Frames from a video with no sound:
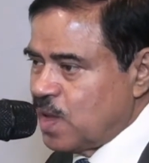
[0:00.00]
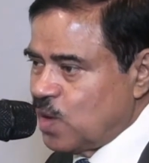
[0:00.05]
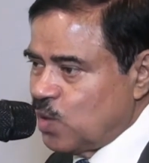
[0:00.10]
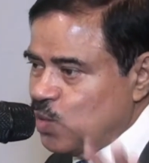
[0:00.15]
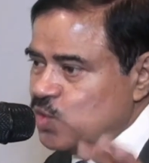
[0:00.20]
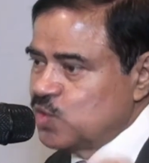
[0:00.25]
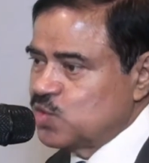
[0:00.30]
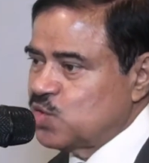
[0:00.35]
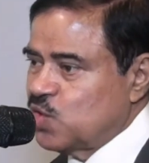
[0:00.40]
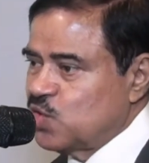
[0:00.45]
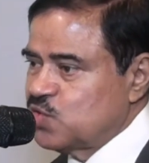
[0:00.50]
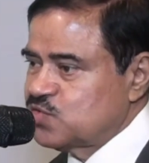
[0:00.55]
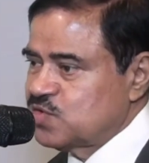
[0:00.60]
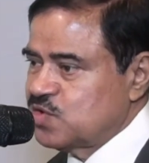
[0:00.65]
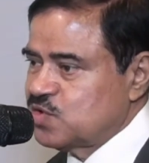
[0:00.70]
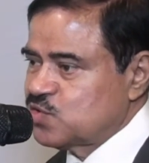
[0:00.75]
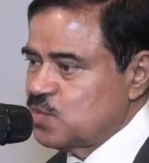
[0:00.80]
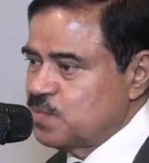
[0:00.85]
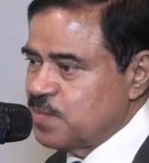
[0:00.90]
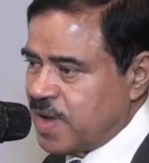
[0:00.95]
windows
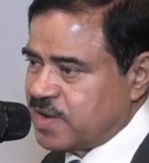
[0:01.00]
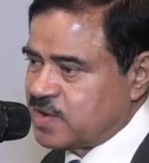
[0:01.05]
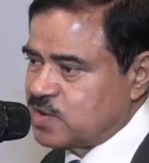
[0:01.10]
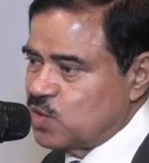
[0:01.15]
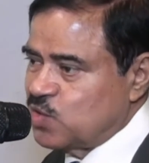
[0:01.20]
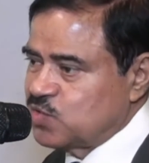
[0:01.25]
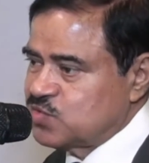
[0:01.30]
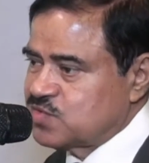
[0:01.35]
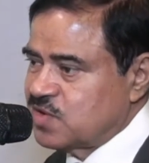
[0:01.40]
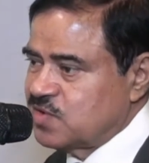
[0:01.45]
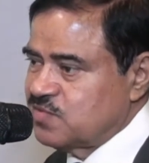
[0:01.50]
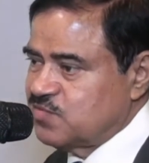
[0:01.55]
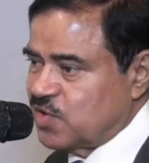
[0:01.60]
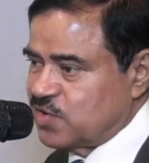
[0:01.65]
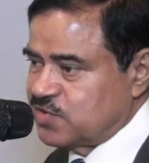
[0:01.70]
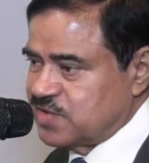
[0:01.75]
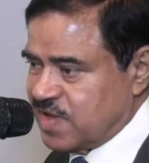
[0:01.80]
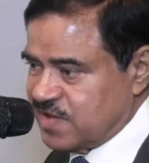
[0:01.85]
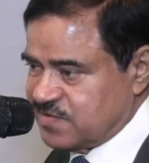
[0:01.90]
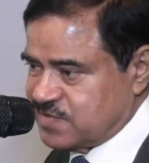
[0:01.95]
to make loans
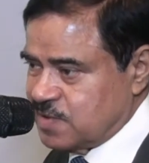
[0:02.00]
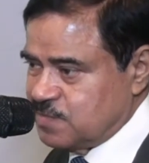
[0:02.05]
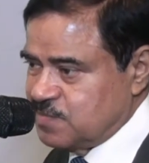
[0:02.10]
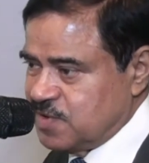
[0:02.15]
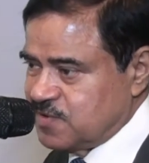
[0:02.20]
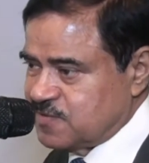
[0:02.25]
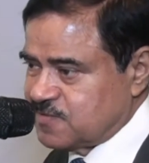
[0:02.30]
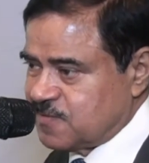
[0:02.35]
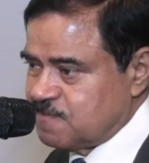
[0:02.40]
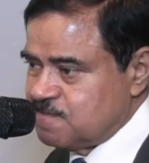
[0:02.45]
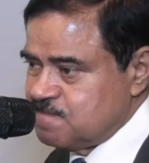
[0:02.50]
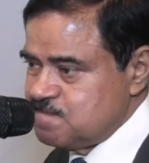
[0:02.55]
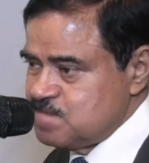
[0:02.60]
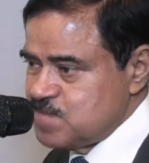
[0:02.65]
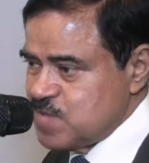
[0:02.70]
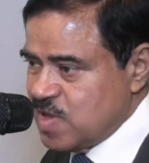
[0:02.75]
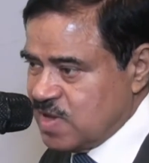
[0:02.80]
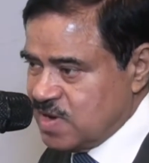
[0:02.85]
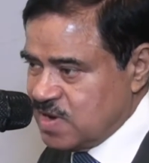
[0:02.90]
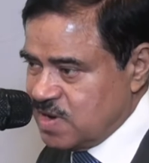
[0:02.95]
for the SMEs,
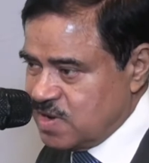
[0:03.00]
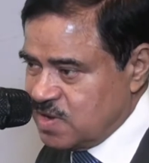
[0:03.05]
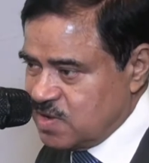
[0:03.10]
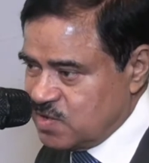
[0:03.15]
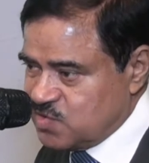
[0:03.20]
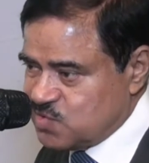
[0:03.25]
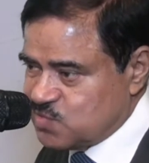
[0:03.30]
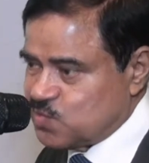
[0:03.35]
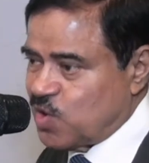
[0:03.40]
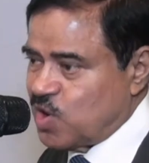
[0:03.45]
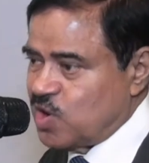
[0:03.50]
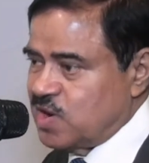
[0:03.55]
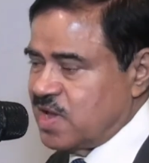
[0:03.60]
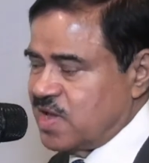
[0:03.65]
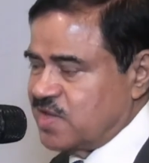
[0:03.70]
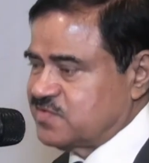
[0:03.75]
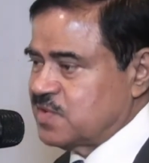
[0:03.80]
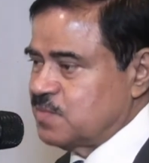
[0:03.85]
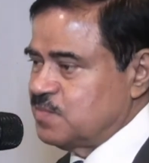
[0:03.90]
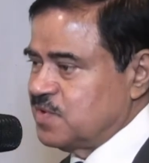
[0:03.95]
small
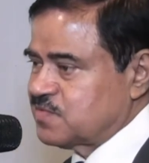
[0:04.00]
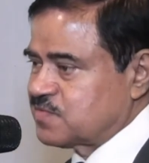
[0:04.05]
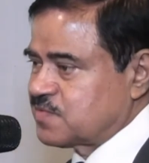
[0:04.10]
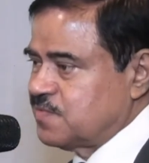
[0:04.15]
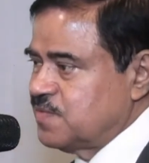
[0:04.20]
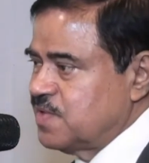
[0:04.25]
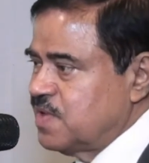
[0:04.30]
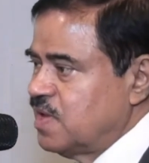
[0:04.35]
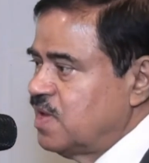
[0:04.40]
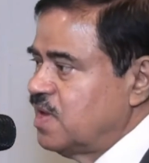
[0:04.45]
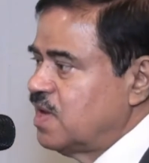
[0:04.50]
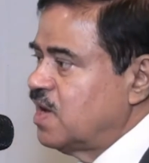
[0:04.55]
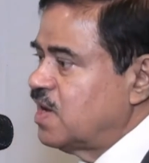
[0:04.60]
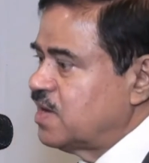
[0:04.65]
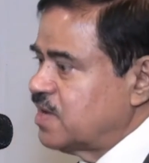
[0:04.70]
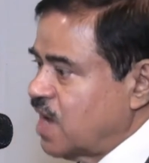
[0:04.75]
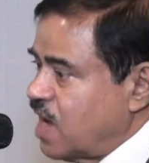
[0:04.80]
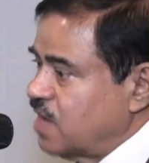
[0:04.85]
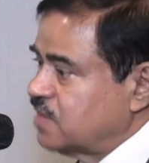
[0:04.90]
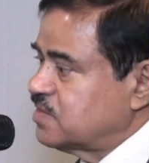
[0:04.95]
SMEs
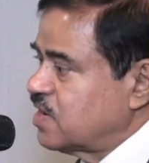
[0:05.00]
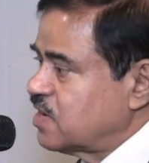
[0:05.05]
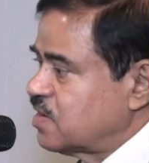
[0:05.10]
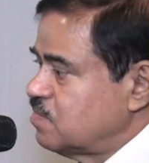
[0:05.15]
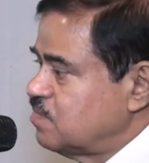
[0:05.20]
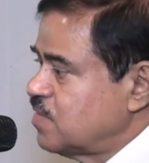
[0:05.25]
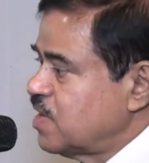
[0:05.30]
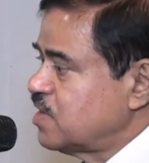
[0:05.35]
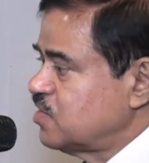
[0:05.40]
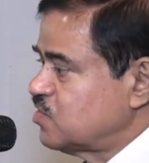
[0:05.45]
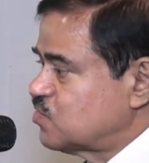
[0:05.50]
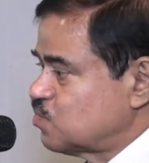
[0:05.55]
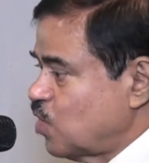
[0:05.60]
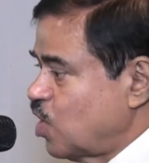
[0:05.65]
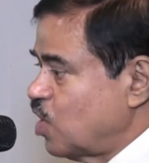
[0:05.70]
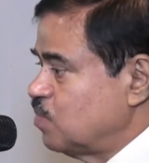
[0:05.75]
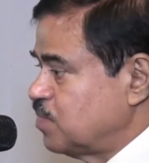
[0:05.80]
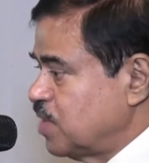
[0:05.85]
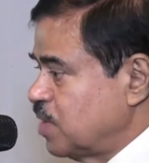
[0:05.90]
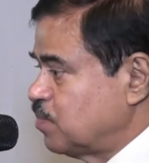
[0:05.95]
and other very
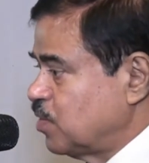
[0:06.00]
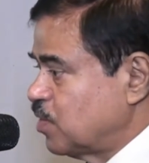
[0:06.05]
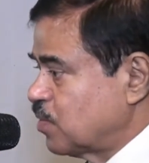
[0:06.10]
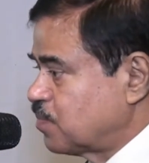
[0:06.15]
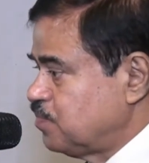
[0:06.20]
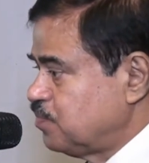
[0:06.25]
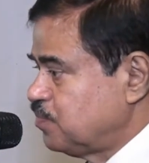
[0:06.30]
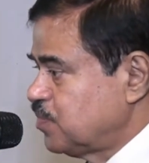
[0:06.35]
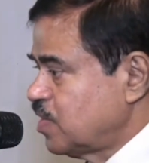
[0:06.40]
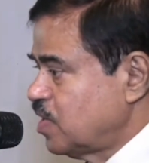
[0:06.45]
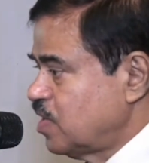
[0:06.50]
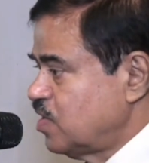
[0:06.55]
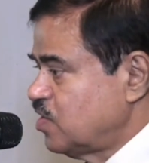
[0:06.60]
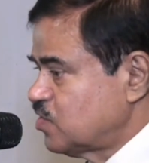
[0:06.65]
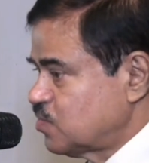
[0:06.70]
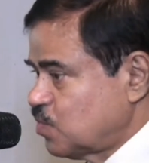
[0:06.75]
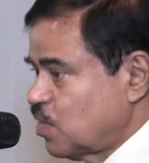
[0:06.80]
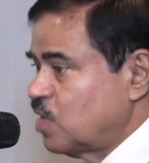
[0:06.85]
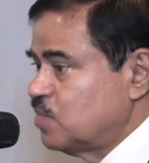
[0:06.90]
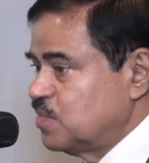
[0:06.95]
small people,
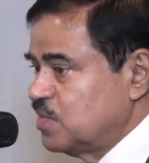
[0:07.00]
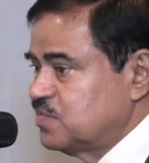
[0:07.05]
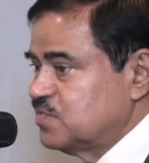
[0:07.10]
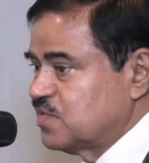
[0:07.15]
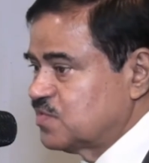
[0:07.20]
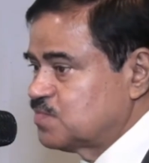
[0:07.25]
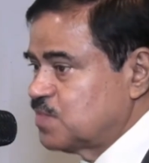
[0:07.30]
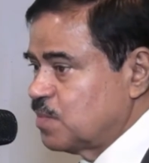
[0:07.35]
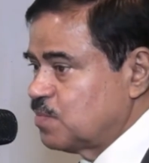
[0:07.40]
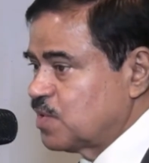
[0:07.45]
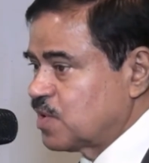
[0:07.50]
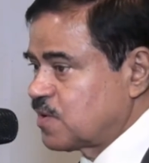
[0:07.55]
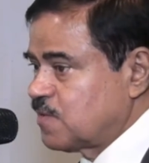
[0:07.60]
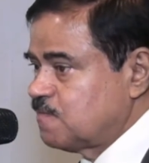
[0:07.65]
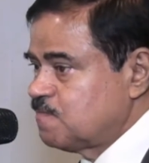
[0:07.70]
small business people.